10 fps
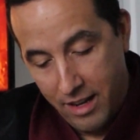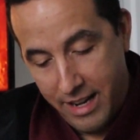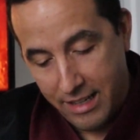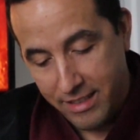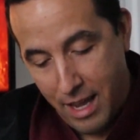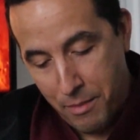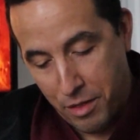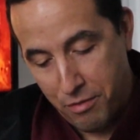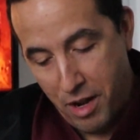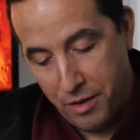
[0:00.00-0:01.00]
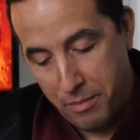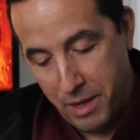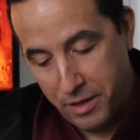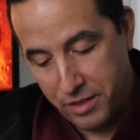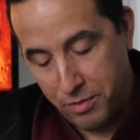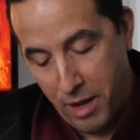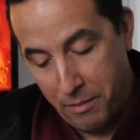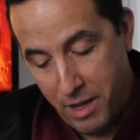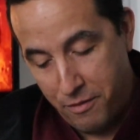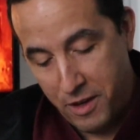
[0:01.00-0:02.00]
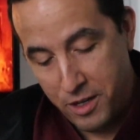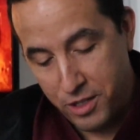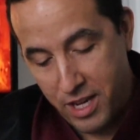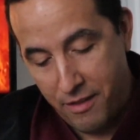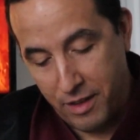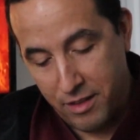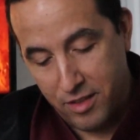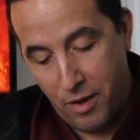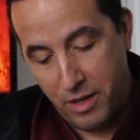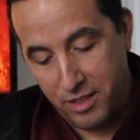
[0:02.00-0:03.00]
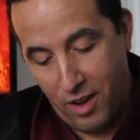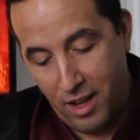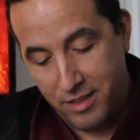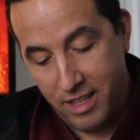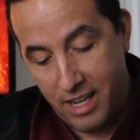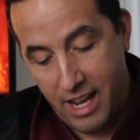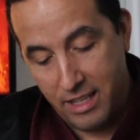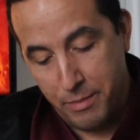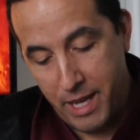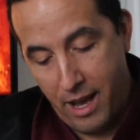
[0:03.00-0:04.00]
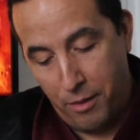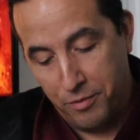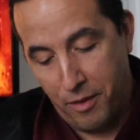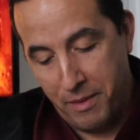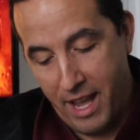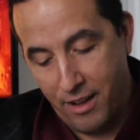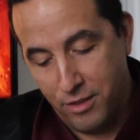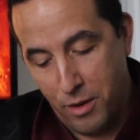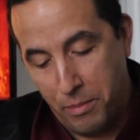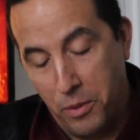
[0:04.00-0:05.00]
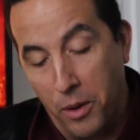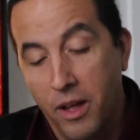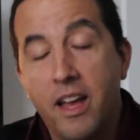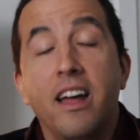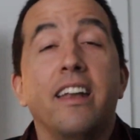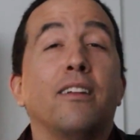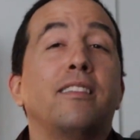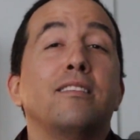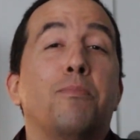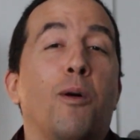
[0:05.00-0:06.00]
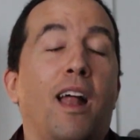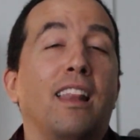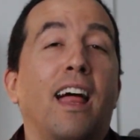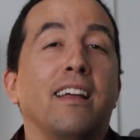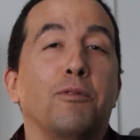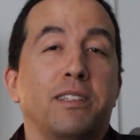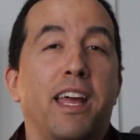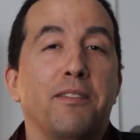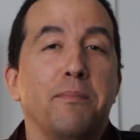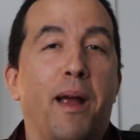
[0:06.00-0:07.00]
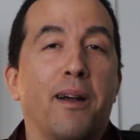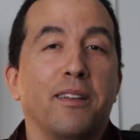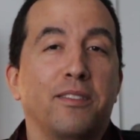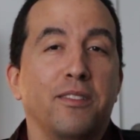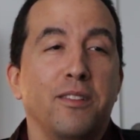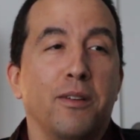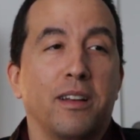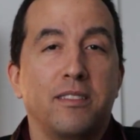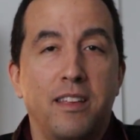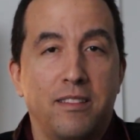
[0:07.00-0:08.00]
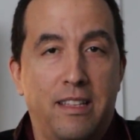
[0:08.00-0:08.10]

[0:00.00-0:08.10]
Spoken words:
Next came a 300-meter swim. He finished 7th, so exhausted he had to be helped from the outdoor pool. Now, at this point, I like what David Maraniss is doing, because he's